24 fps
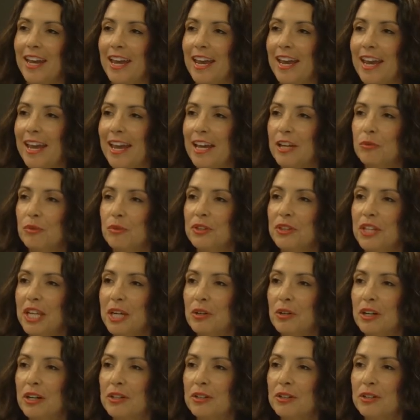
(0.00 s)
And when they
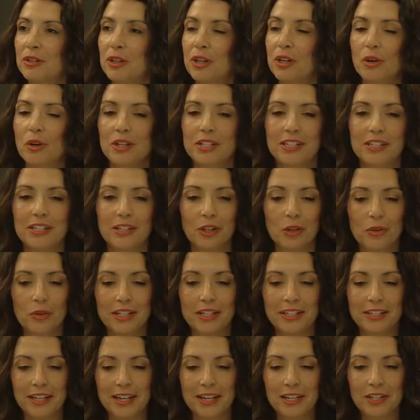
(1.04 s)
were undergoing an
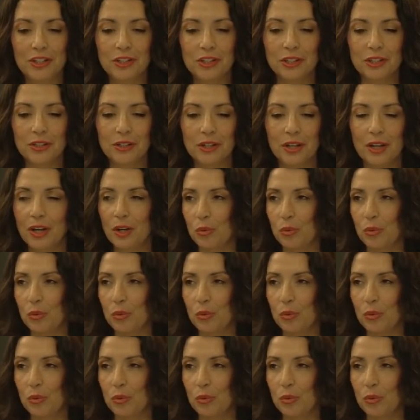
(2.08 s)
accreditation,